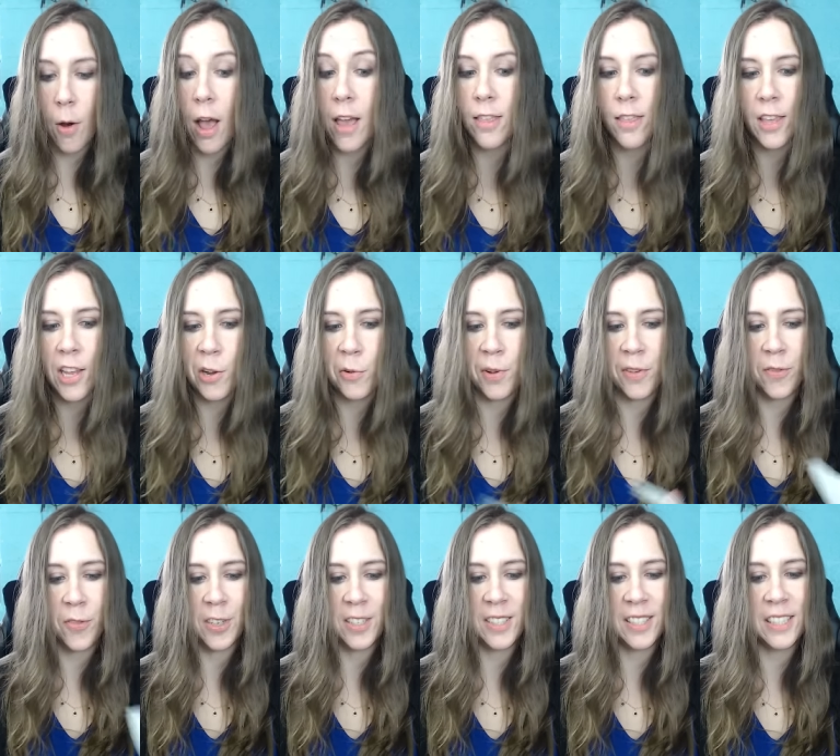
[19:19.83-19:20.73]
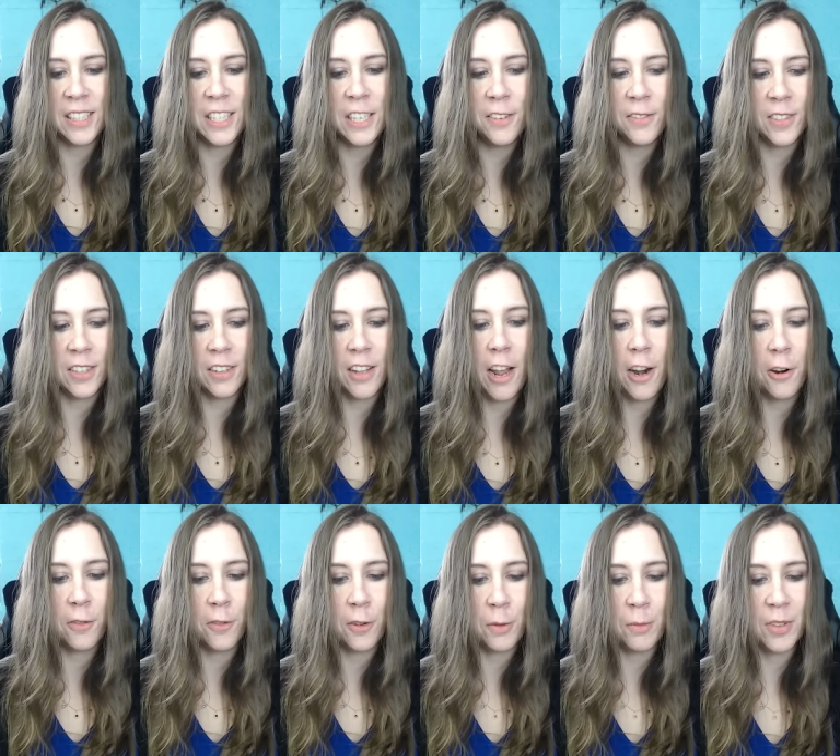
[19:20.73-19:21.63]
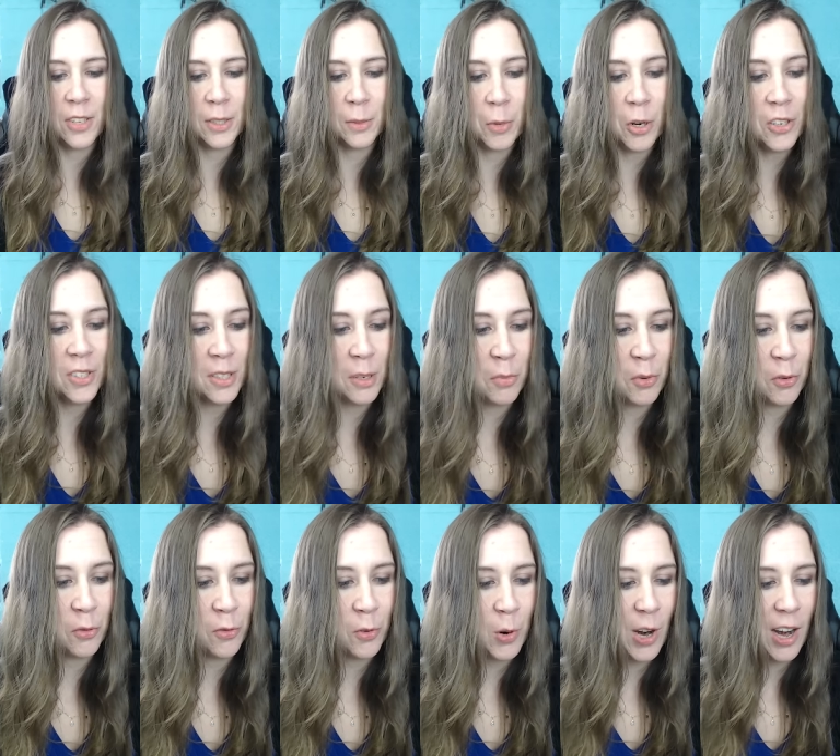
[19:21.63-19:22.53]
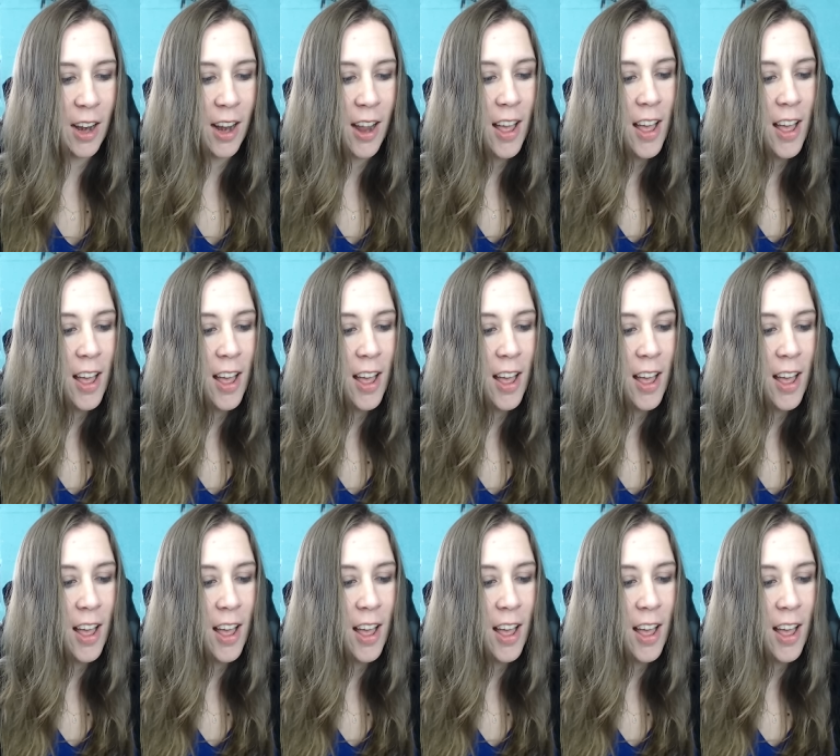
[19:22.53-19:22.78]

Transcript: I think we've received a letter from this person before.